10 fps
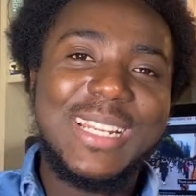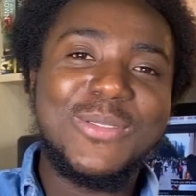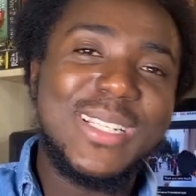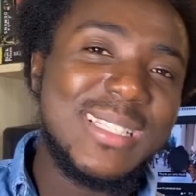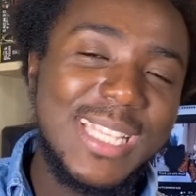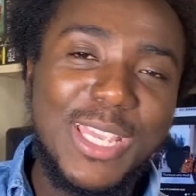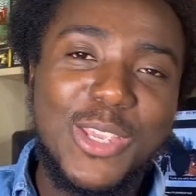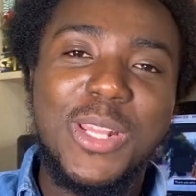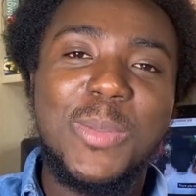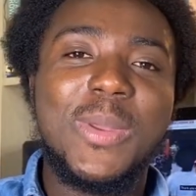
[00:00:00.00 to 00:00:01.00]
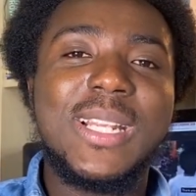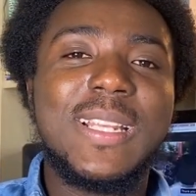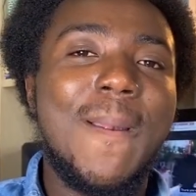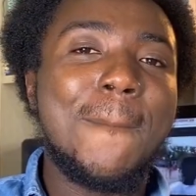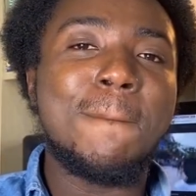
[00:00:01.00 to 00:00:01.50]
just take you the
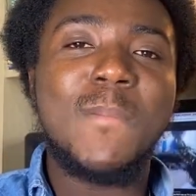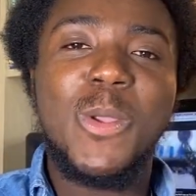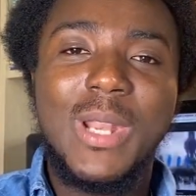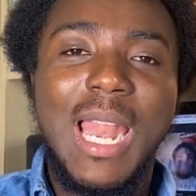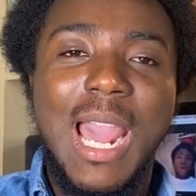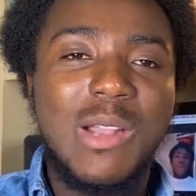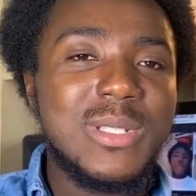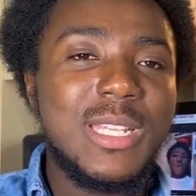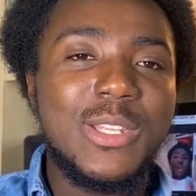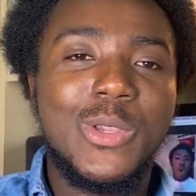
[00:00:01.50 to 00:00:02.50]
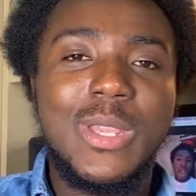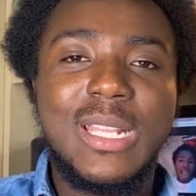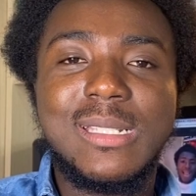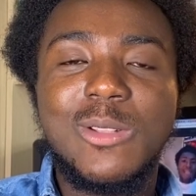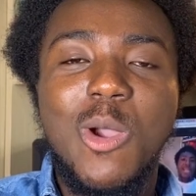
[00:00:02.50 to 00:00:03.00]
picture without asking you.
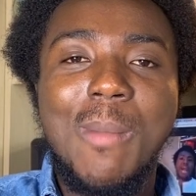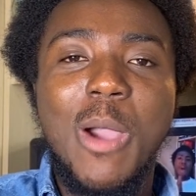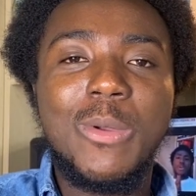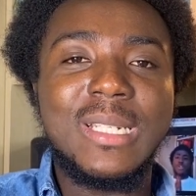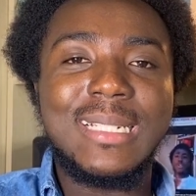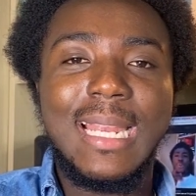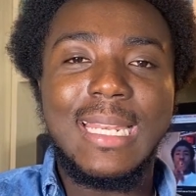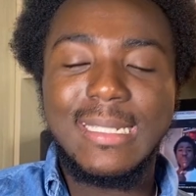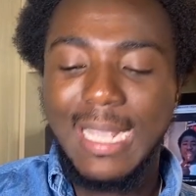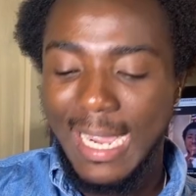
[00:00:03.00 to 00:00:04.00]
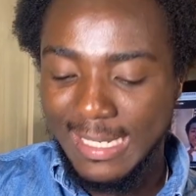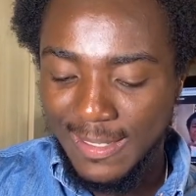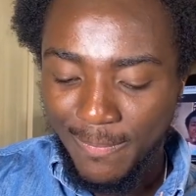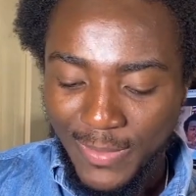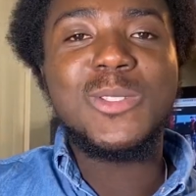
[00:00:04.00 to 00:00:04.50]
It's normal with Chinese
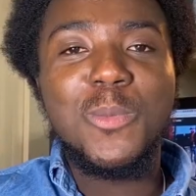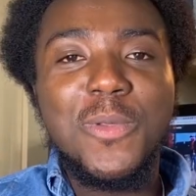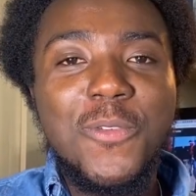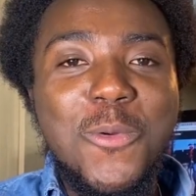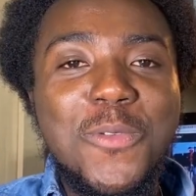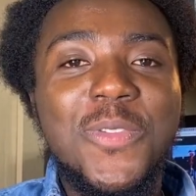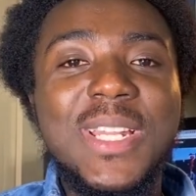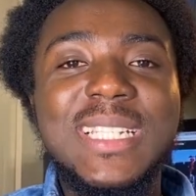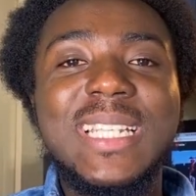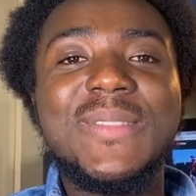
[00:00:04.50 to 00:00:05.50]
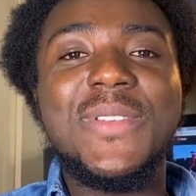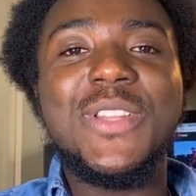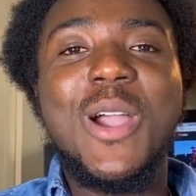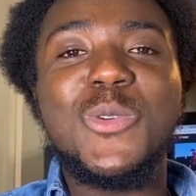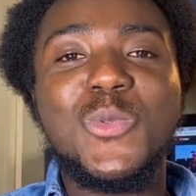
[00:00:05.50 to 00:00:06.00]
guys. So before we finish this
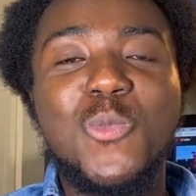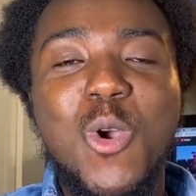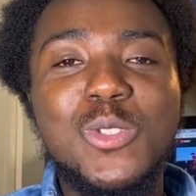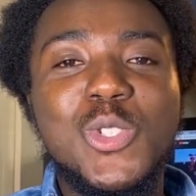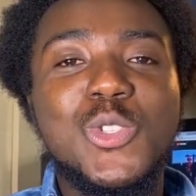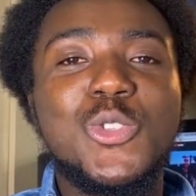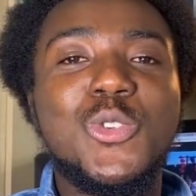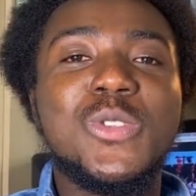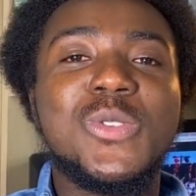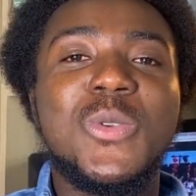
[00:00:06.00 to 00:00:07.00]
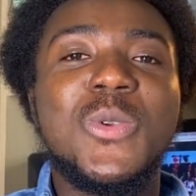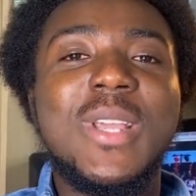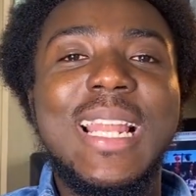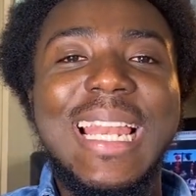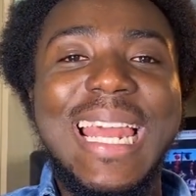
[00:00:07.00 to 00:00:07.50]
video, I would want you to
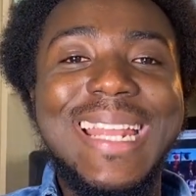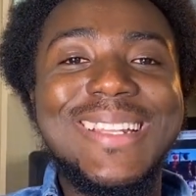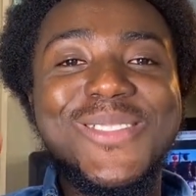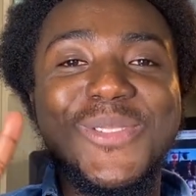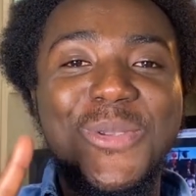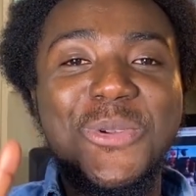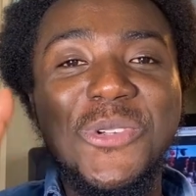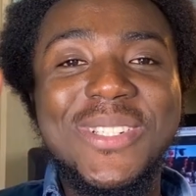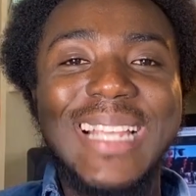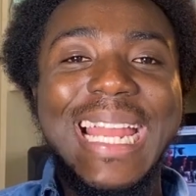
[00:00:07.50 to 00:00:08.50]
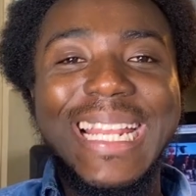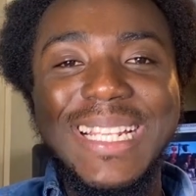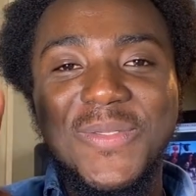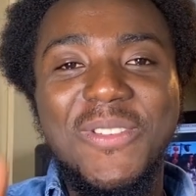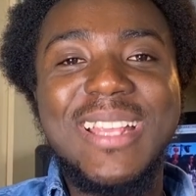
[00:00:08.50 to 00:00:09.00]
learn two
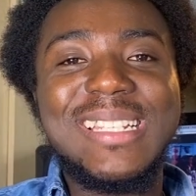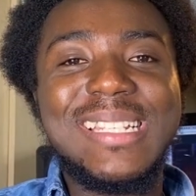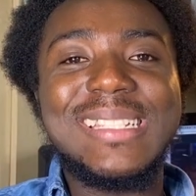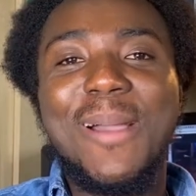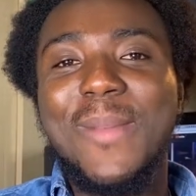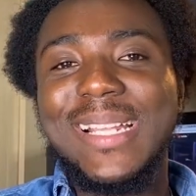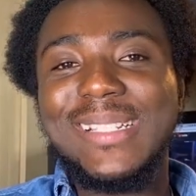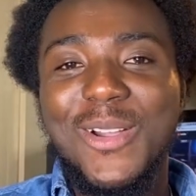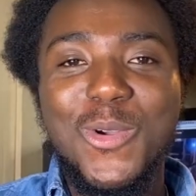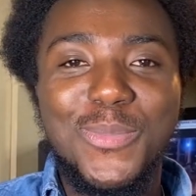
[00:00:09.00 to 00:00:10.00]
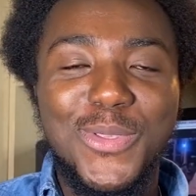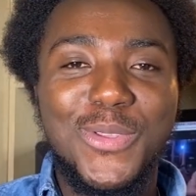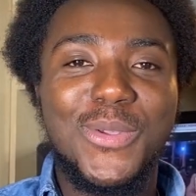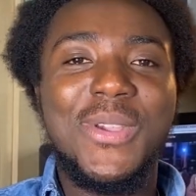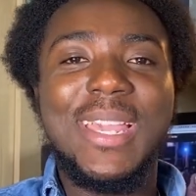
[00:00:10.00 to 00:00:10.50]
Chinese phrases that might help
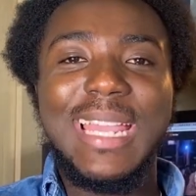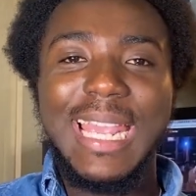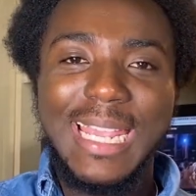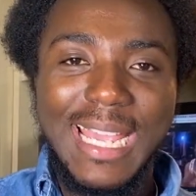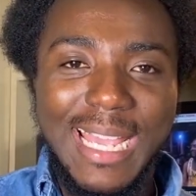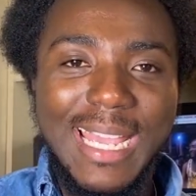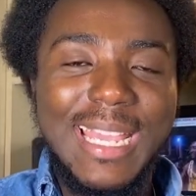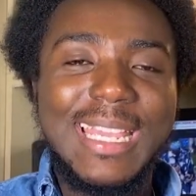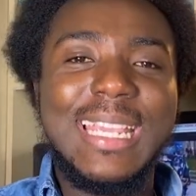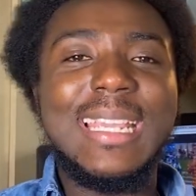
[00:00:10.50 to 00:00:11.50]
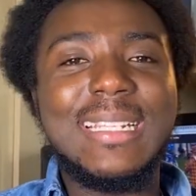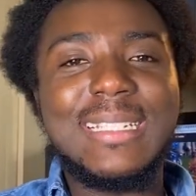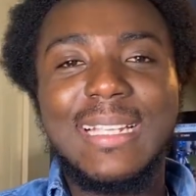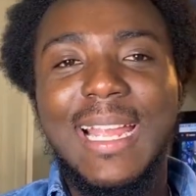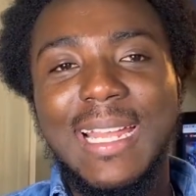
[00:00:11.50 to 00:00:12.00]
you here in
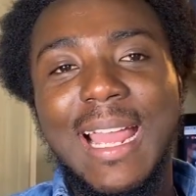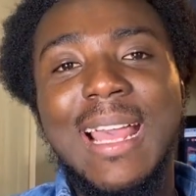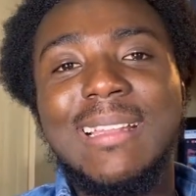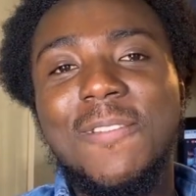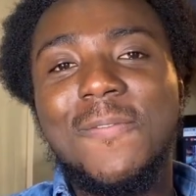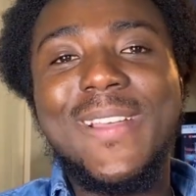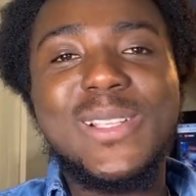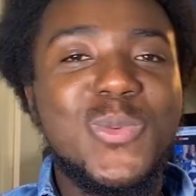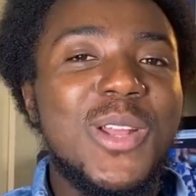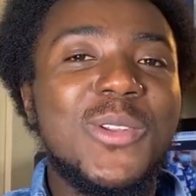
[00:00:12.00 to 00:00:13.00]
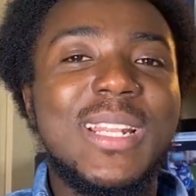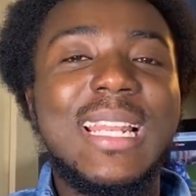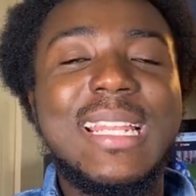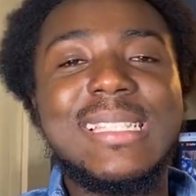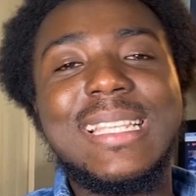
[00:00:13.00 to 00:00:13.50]
China. The first one on the
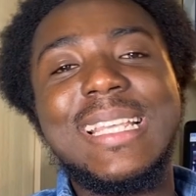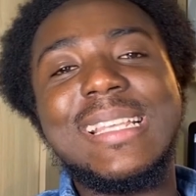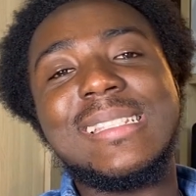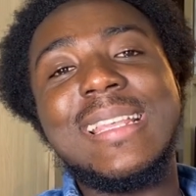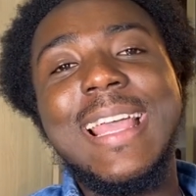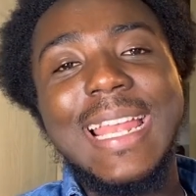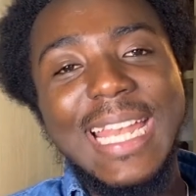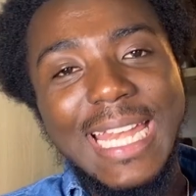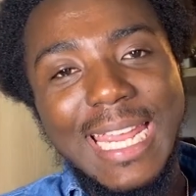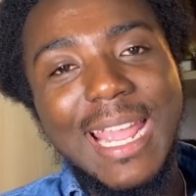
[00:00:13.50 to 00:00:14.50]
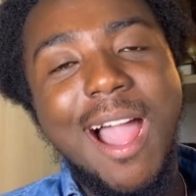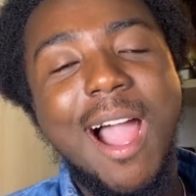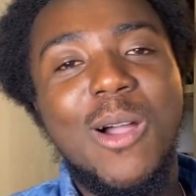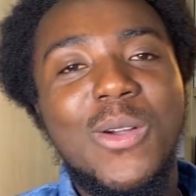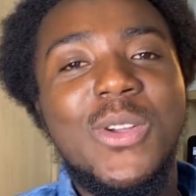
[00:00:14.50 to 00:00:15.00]
list is ni
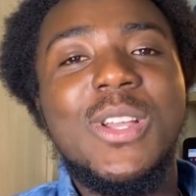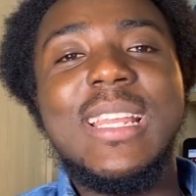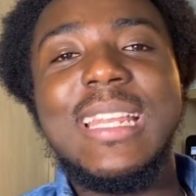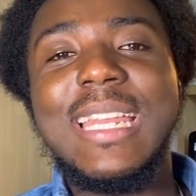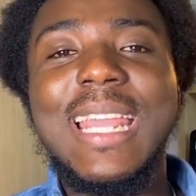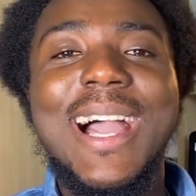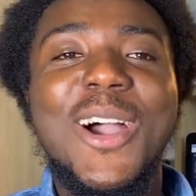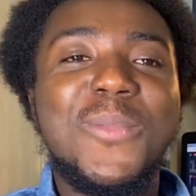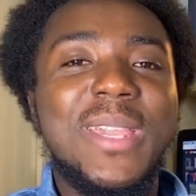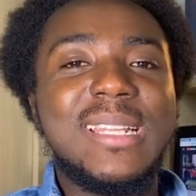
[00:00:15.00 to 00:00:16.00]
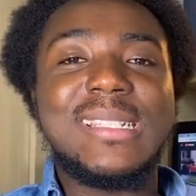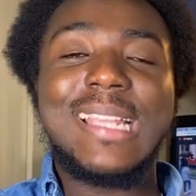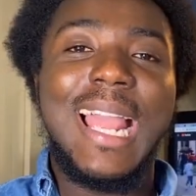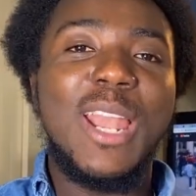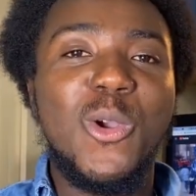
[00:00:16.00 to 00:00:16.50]
hao. Ni hao means
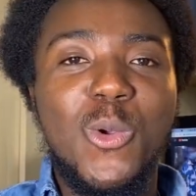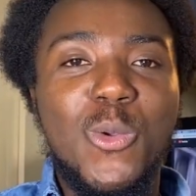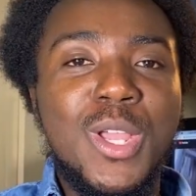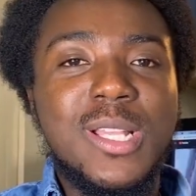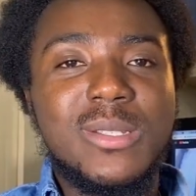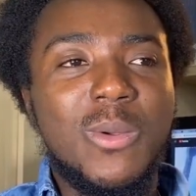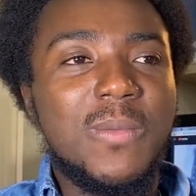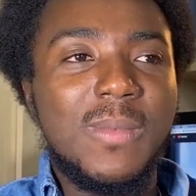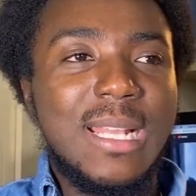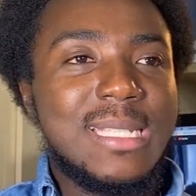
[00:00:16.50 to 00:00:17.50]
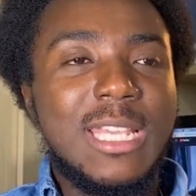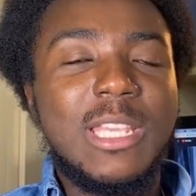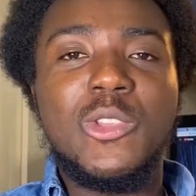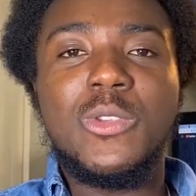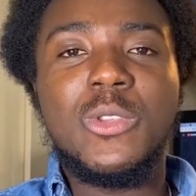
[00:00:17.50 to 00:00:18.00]
hello. So let's say
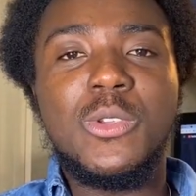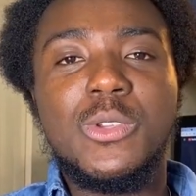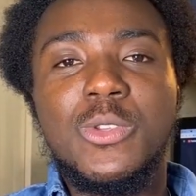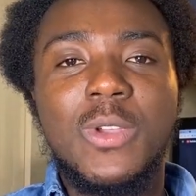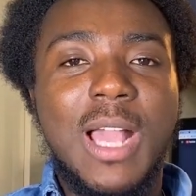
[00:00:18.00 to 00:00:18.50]
you